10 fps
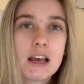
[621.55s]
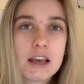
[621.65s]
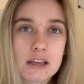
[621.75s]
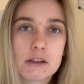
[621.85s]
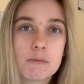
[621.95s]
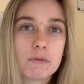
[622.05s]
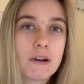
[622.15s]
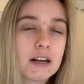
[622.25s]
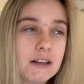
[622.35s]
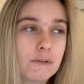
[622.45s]
He was
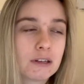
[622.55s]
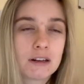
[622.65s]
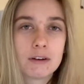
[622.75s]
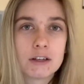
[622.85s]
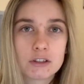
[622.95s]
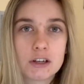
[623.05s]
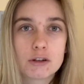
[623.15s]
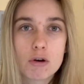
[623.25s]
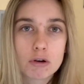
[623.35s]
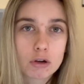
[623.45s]
very lethal down that right-hand side. He
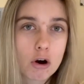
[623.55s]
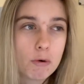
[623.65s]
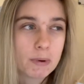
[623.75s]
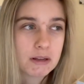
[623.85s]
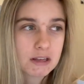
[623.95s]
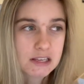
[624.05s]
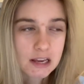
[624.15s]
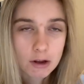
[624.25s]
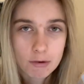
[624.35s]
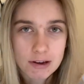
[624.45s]
got a goal, but he
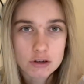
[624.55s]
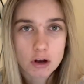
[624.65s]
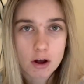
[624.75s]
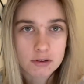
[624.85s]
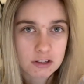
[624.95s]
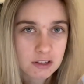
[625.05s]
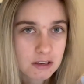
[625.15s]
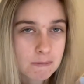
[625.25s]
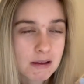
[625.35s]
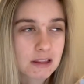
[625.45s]
did create chances. He
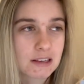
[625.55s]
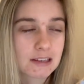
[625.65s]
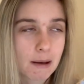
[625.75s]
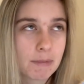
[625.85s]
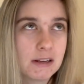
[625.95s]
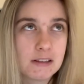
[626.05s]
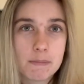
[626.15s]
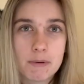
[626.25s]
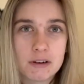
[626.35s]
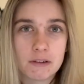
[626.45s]
did make things happen. He
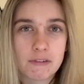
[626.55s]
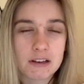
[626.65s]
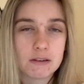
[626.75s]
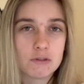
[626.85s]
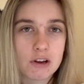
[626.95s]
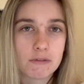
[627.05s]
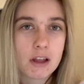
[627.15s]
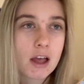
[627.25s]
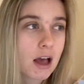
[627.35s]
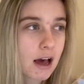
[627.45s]
did put in a defensive shift.
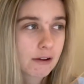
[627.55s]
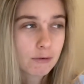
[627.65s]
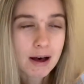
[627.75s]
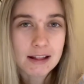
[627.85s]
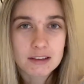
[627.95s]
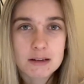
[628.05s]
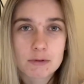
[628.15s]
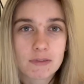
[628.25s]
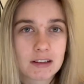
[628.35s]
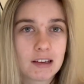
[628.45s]
And I thought Anthony
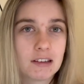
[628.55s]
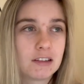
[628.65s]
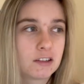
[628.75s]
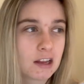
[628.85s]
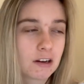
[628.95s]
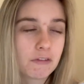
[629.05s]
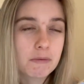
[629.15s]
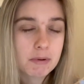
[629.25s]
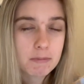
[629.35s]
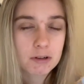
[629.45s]
was fantastic today. And I
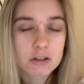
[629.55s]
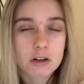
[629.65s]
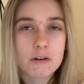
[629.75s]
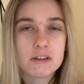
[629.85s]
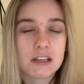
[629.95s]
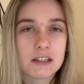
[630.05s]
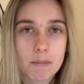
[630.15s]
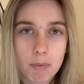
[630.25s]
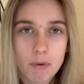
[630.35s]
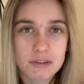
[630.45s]
think people are slowly seeing the
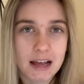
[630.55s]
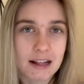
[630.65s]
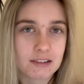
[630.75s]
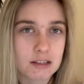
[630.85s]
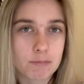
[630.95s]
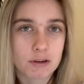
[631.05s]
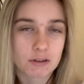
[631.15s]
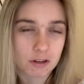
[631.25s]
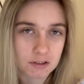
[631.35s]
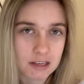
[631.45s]
importance that Anthony brings
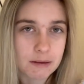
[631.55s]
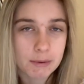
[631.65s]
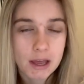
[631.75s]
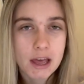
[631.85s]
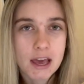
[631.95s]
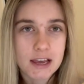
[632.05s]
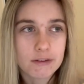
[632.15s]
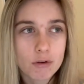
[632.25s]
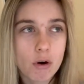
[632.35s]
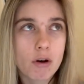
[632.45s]
to the team. He's
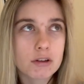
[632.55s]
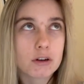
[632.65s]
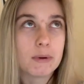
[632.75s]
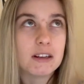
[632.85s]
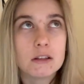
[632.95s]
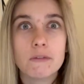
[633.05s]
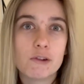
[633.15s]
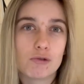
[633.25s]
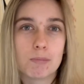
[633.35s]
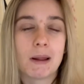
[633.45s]
not, you know, an
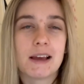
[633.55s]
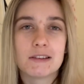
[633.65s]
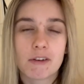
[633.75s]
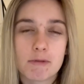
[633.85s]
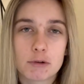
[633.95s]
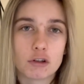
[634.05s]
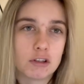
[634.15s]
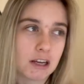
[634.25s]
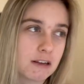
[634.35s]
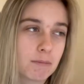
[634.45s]
individual player. He's very much a
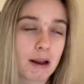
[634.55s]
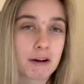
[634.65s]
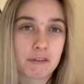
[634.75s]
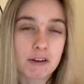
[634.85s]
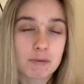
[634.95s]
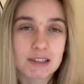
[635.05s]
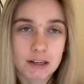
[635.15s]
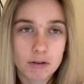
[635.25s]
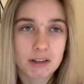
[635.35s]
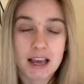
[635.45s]
team player. And I think when Ten
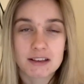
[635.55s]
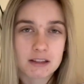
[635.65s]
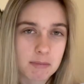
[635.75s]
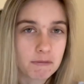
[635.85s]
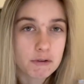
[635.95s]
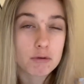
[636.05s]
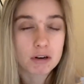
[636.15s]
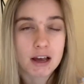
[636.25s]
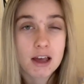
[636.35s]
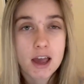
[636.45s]
Hag gets the
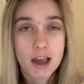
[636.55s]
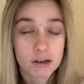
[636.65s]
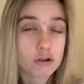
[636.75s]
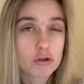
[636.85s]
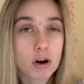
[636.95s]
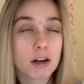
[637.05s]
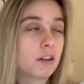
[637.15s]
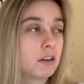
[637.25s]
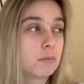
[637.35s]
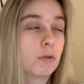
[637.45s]
midfielder and a striker
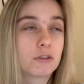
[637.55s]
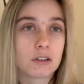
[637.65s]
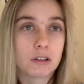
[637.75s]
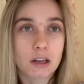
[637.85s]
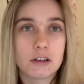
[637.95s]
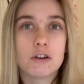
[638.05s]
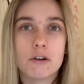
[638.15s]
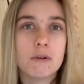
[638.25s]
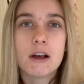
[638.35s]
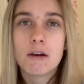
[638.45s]
that he wants and you
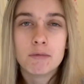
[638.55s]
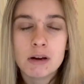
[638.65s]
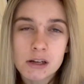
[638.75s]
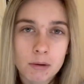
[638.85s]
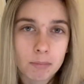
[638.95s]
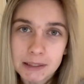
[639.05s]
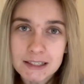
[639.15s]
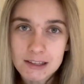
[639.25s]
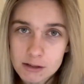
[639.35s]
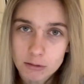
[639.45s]
know, really
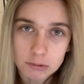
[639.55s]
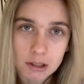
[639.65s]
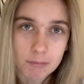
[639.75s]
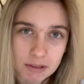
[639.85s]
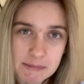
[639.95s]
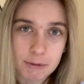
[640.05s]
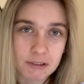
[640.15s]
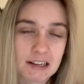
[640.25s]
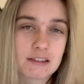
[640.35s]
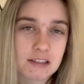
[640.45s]
completes his long-term rebuild
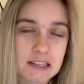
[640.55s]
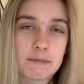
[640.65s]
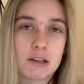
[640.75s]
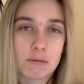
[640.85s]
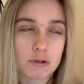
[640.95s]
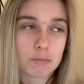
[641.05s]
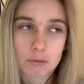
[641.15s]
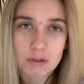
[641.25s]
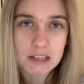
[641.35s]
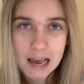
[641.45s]
and has the team that he wants, we'll
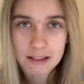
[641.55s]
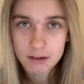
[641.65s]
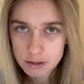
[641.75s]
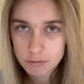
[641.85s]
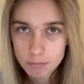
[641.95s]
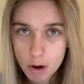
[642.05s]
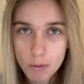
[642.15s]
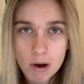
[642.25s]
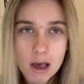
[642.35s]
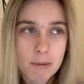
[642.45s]
see Anthony's
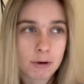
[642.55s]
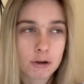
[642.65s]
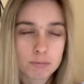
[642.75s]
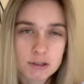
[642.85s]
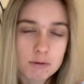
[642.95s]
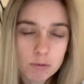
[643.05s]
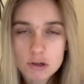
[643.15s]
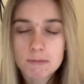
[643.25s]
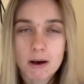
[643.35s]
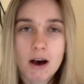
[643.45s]
role. Because when you
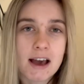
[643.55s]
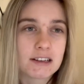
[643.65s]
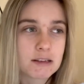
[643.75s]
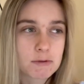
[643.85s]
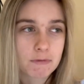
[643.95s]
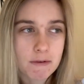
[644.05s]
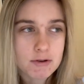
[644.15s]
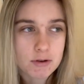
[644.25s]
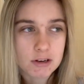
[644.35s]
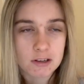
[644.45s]
watch him at Ajax, he was very
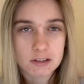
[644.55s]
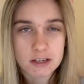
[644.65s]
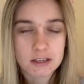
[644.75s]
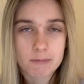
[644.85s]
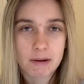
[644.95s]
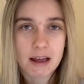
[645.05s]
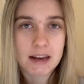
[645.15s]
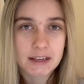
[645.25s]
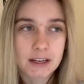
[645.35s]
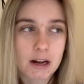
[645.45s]
good as a system player,
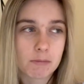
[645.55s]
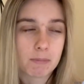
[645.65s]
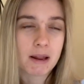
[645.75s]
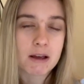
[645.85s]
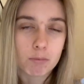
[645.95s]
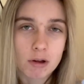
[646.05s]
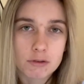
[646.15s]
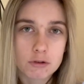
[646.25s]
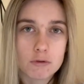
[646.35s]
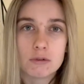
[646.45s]
linking up the play,
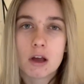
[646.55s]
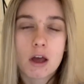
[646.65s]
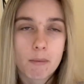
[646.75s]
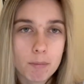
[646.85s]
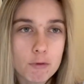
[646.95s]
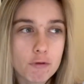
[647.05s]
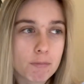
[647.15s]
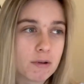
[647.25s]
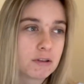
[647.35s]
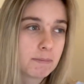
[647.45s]
one-twos,
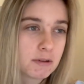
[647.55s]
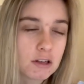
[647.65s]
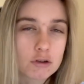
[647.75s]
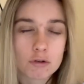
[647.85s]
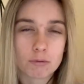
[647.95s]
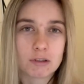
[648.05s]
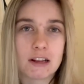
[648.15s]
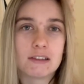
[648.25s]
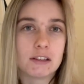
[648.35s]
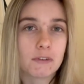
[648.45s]
movements, positional
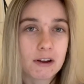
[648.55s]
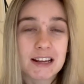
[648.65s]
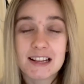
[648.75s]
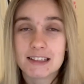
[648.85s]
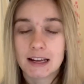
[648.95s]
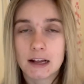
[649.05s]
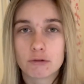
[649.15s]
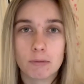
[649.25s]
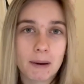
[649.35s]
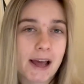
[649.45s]
sense. He's a very
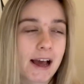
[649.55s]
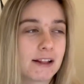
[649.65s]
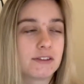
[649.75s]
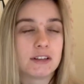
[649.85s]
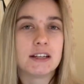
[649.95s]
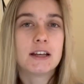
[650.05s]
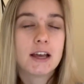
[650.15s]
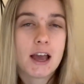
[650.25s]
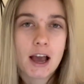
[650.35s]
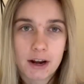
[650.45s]
intellectual player, Anthony.
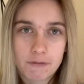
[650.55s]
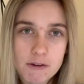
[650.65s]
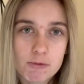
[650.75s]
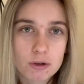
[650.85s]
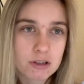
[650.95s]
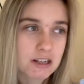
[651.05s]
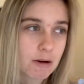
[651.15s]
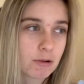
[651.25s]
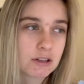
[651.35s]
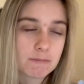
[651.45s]
And I think we'll see
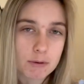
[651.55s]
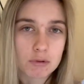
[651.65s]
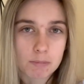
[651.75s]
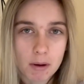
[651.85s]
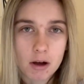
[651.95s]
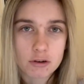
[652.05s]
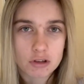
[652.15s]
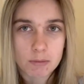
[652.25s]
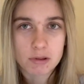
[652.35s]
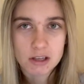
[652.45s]
that once he builds a
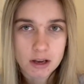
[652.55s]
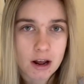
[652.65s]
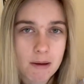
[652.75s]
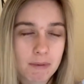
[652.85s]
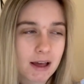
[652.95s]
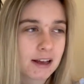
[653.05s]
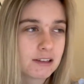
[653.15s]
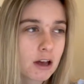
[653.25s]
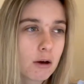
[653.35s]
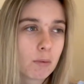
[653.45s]
partnership with the United
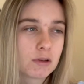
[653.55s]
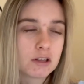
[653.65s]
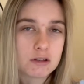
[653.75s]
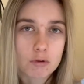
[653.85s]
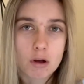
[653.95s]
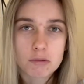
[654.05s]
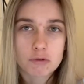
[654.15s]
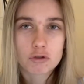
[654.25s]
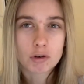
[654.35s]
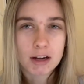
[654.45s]
players, once he's got a
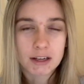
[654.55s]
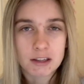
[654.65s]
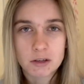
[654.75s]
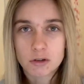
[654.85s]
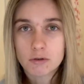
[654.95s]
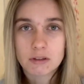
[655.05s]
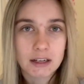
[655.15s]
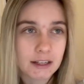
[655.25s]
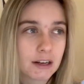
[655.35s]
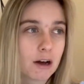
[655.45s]
striker that he's used to
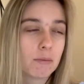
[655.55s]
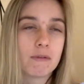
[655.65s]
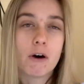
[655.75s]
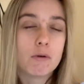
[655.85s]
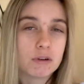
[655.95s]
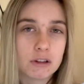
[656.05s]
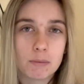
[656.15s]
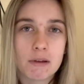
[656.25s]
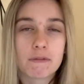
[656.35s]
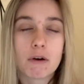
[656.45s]
linking up with, holding the
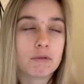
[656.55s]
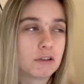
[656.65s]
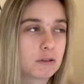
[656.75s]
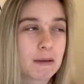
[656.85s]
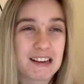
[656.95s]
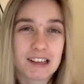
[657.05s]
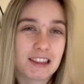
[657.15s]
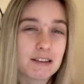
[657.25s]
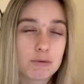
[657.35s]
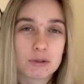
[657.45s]
width, holding the space, I
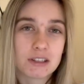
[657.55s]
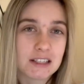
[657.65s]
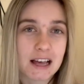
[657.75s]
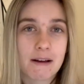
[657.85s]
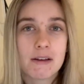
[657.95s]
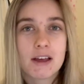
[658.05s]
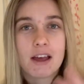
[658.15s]
think we'll see that.